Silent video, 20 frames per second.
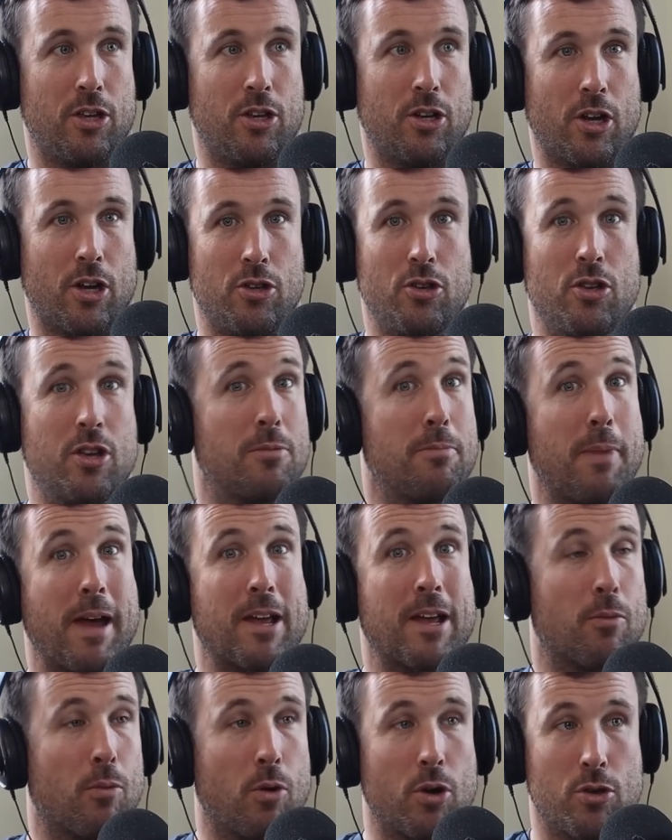You know, you can
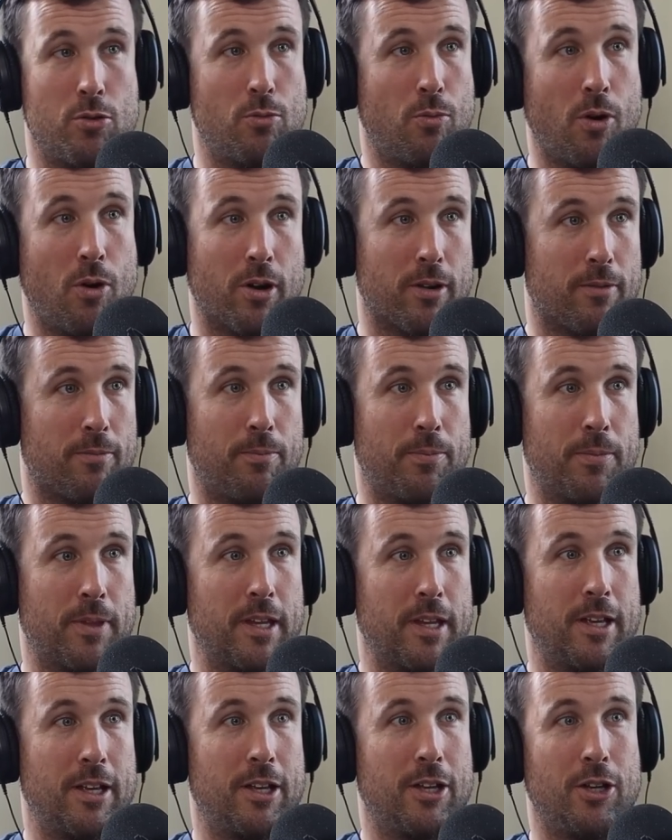make it what you want.
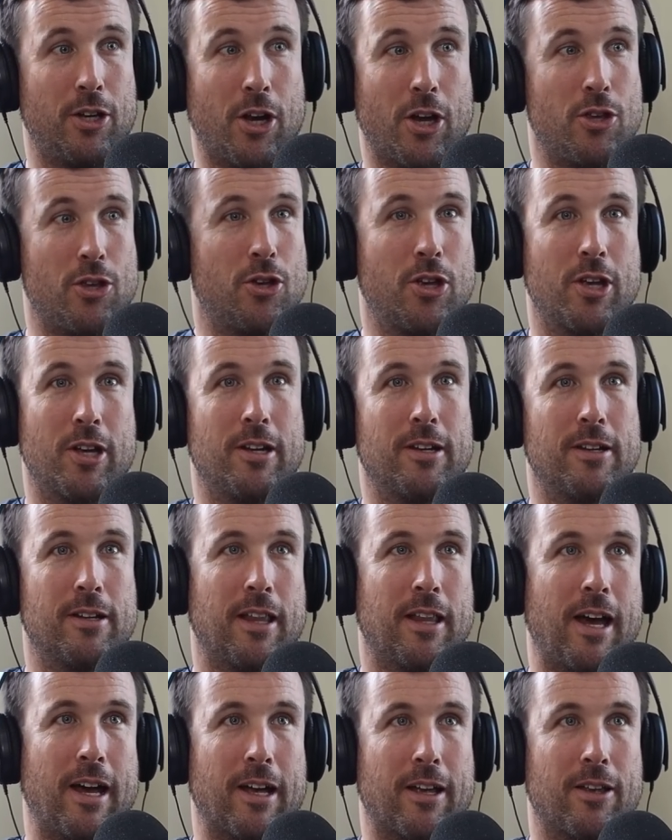You know, you can,
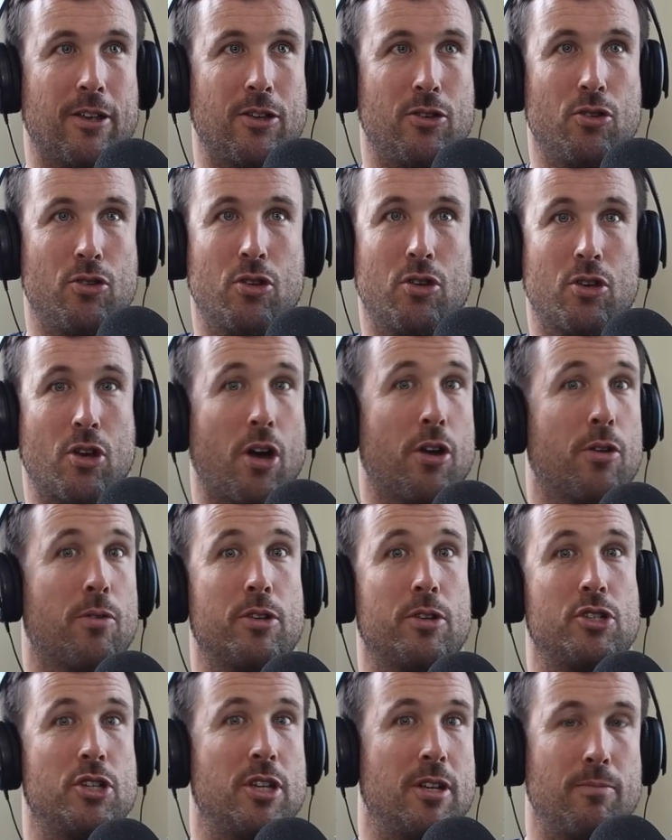like, you could go to
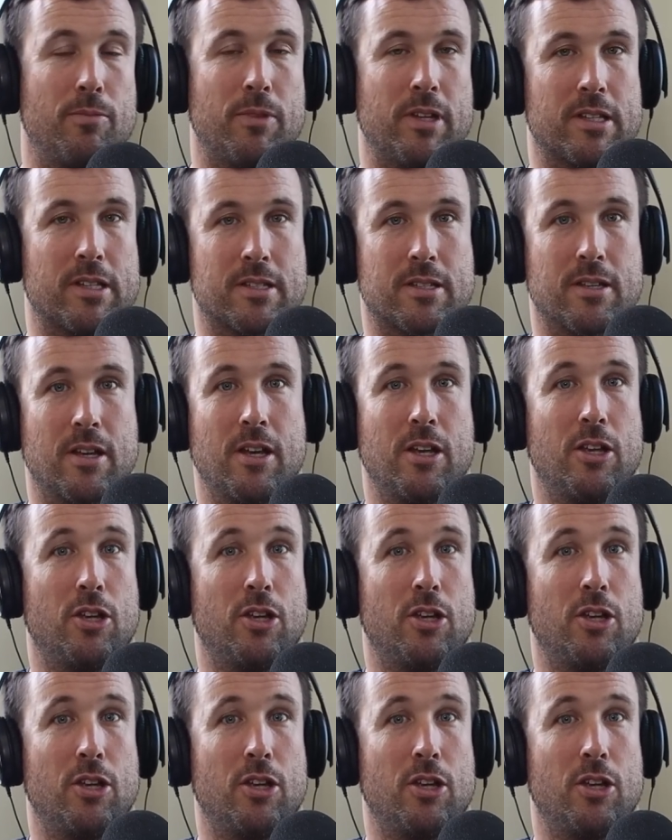a gym that's,